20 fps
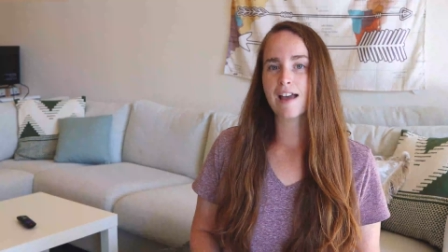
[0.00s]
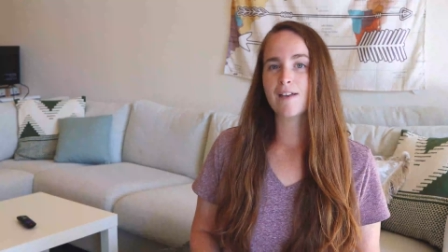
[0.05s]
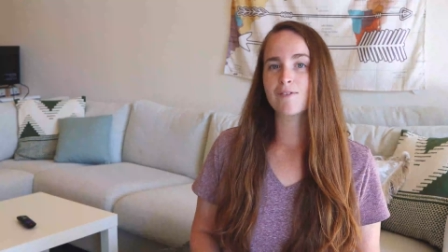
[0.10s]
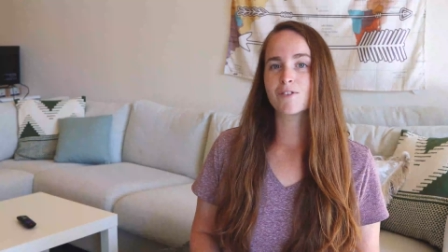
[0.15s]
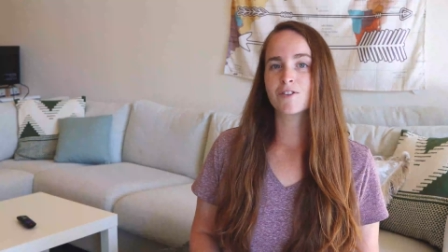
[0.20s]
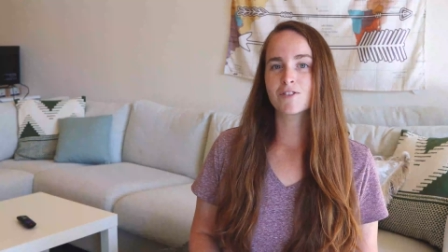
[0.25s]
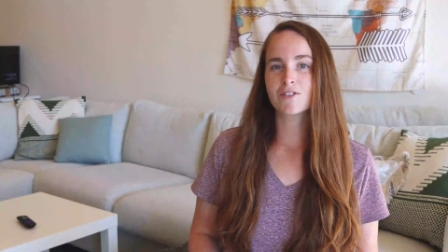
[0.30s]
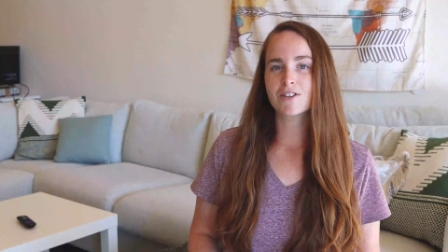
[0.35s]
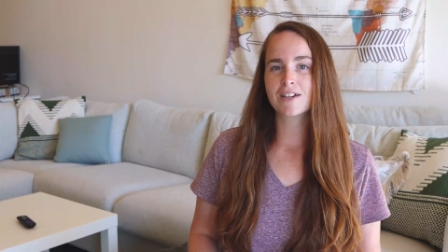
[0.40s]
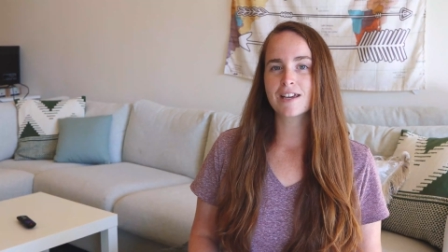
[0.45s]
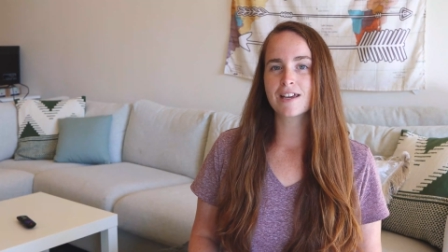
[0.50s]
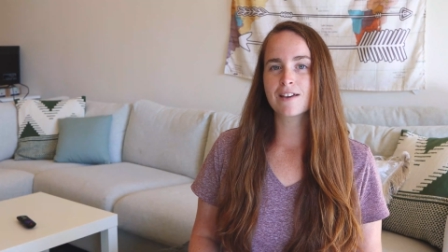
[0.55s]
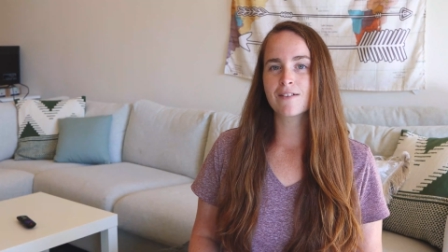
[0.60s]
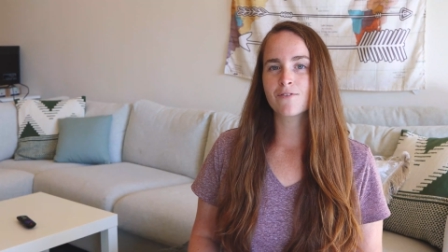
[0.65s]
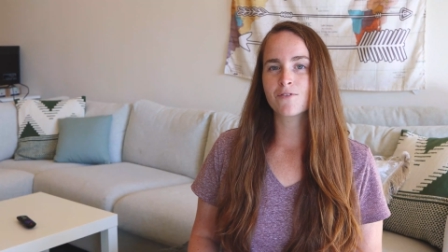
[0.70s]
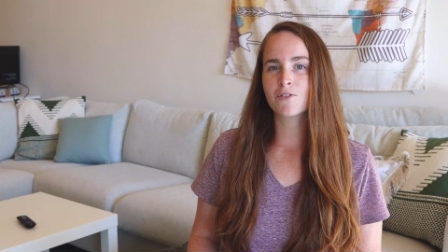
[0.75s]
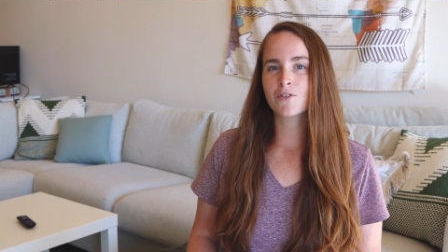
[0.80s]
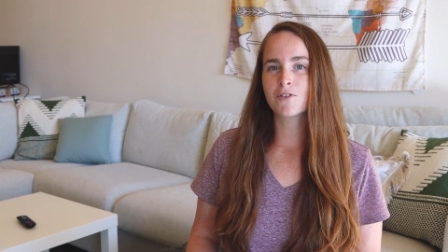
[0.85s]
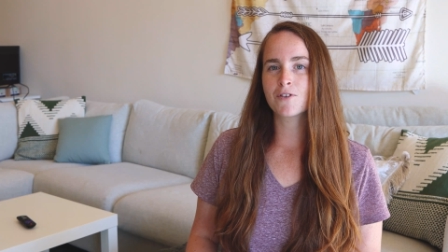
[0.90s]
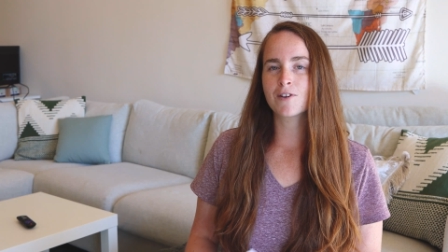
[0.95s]
If you're
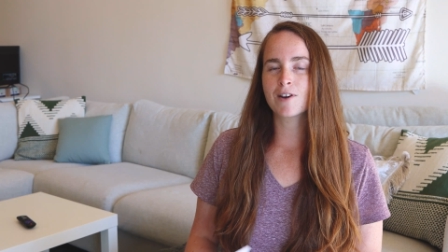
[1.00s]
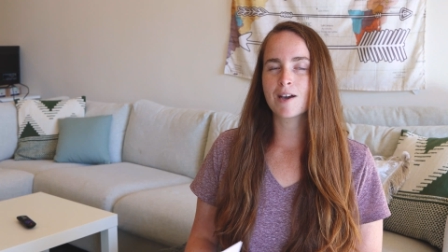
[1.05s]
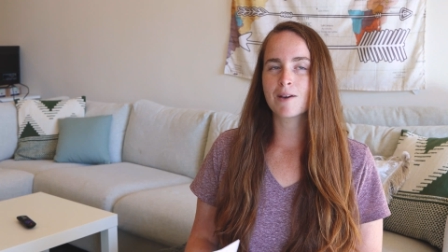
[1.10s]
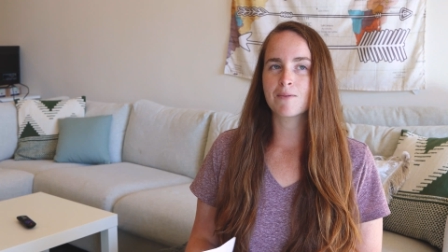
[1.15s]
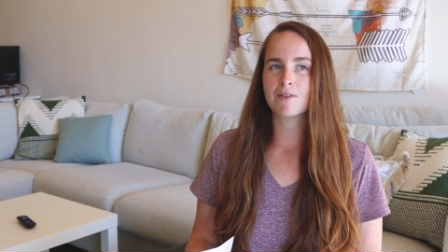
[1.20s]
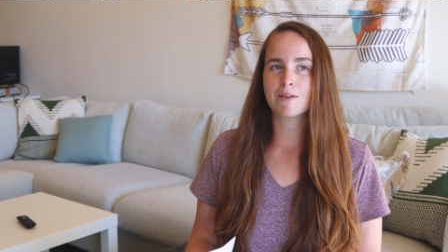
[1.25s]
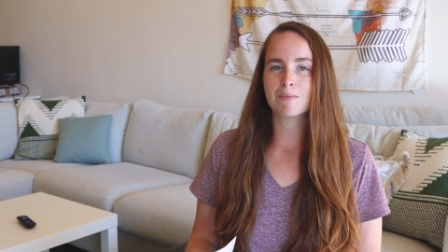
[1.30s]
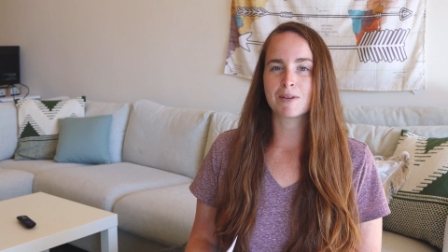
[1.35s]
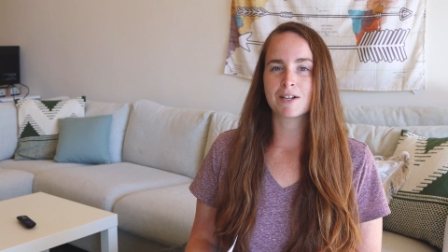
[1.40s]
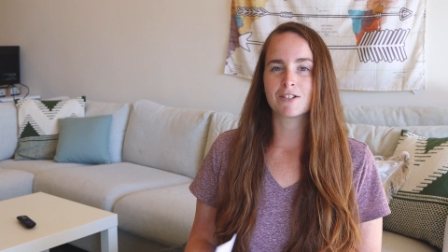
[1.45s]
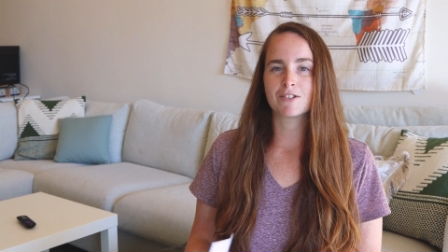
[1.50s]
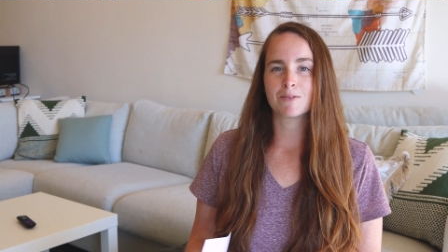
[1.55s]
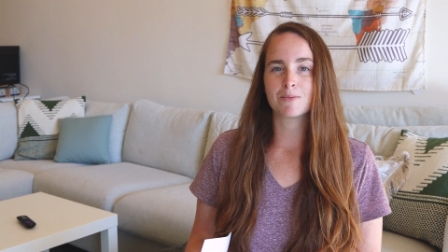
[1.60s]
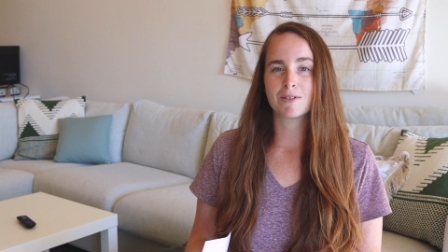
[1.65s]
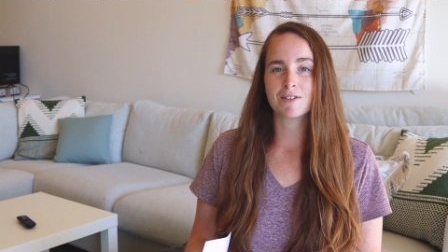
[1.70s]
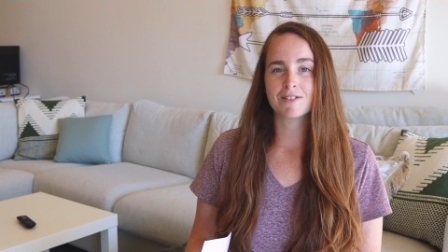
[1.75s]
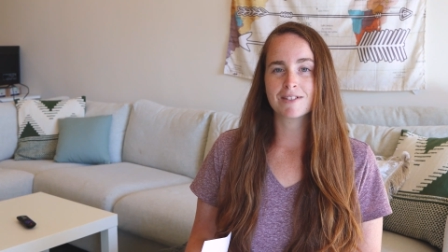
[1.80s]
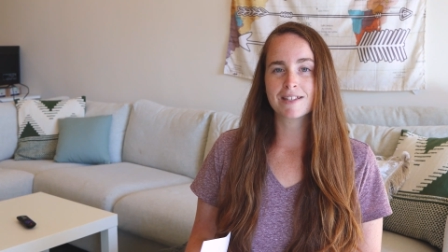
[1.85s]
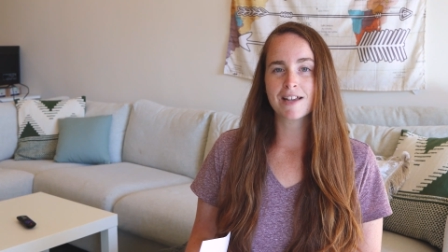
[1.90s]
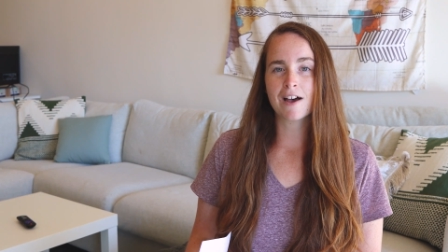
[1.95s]
looking for a one bedroom
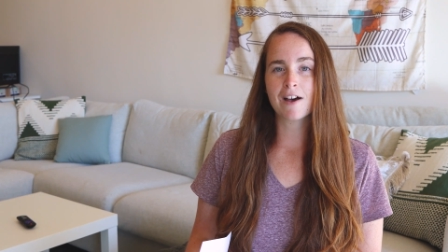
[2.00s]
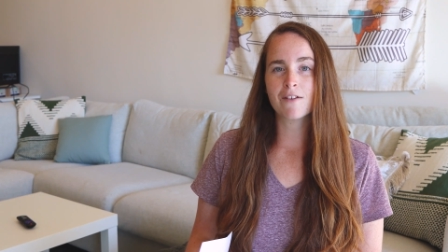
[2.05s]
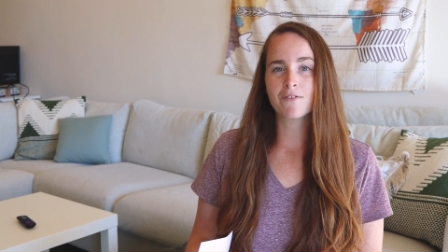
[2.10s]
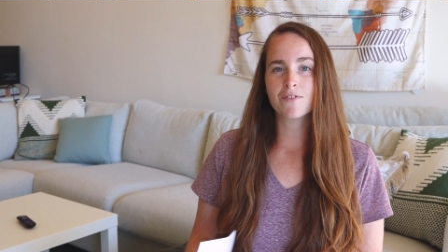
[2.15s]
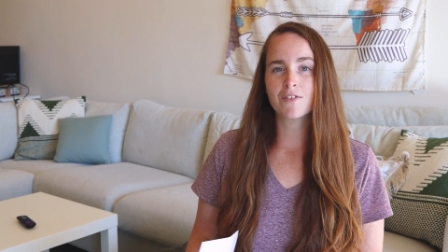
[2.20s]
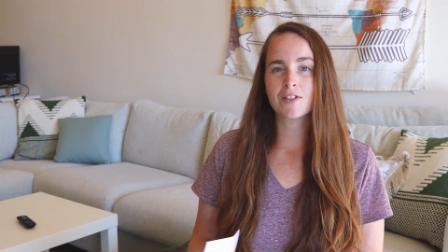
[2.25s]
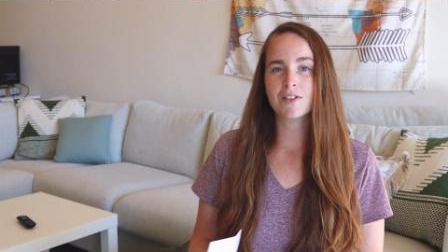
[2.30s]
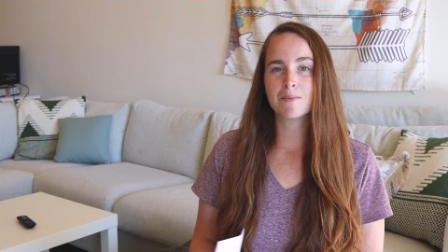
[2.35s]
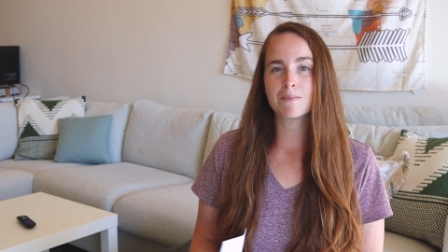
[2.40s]
yourself,